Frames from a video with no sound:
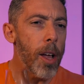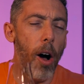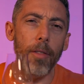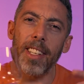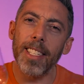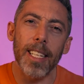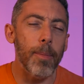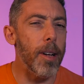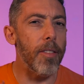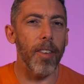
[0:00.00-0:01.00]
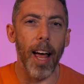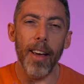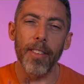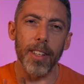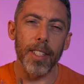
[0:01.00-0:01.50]
of the similar
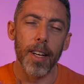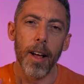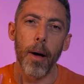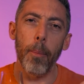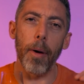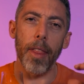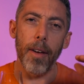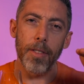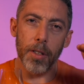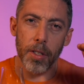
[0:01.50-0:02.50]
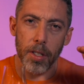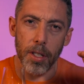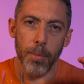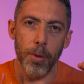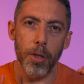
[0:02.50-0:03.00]
flavors, but they've just
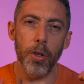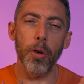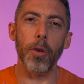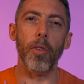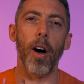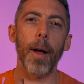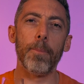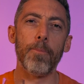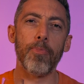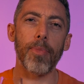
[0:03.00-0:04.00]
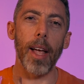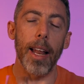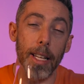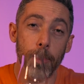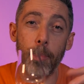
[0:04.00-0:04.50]
subdued, right?
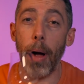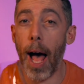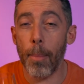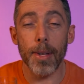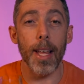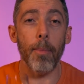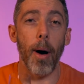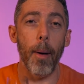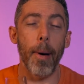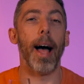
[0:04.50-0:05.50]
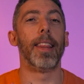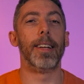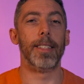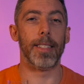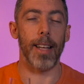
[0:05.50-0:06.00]
And it's perhaps that my
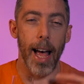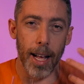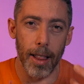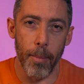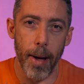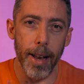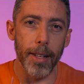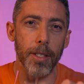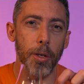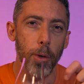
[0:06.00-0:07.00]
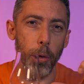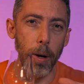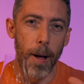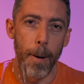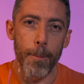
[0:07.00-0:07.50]
palate is acclimated to
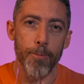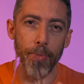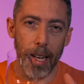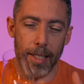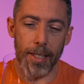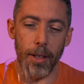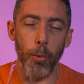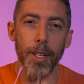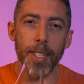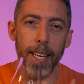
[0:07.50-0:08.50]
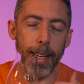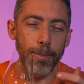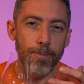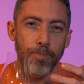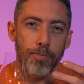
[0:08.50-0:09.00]
the whiskey,
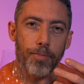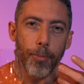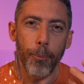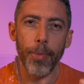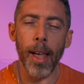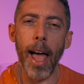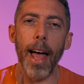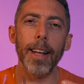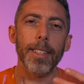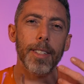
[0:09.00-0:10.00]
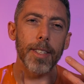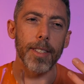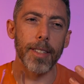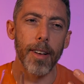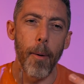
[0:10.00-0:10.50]
and it's
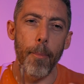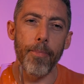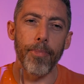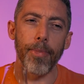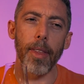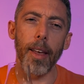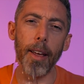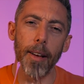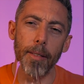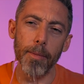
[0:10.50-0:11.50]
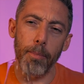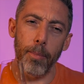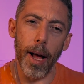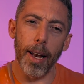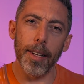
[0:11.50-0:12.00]
just
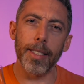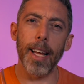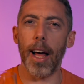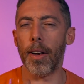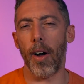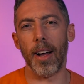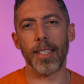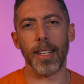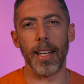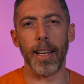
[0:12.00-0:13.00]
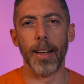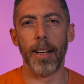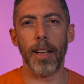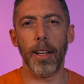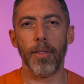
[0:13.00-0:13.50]
balanced out nicely.
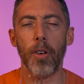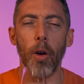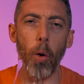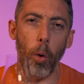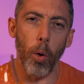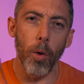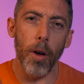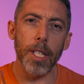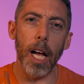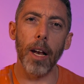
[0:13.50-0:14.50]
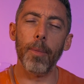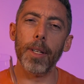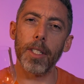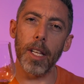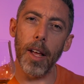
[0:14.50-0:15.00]
You've got all
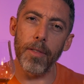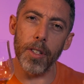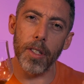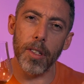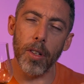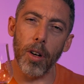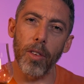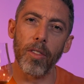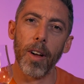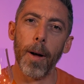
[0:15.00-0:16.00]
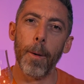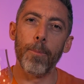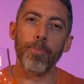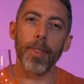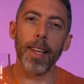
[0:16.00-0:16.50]
elements and they've just sort of
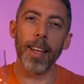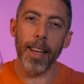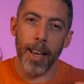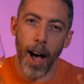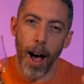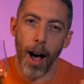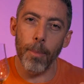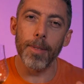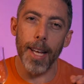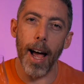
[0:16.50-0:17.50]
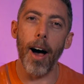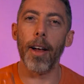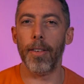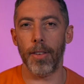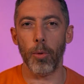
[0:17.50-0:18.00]
calmed
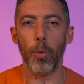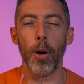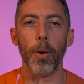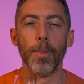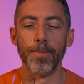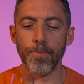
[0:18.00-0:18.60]
down, if you will.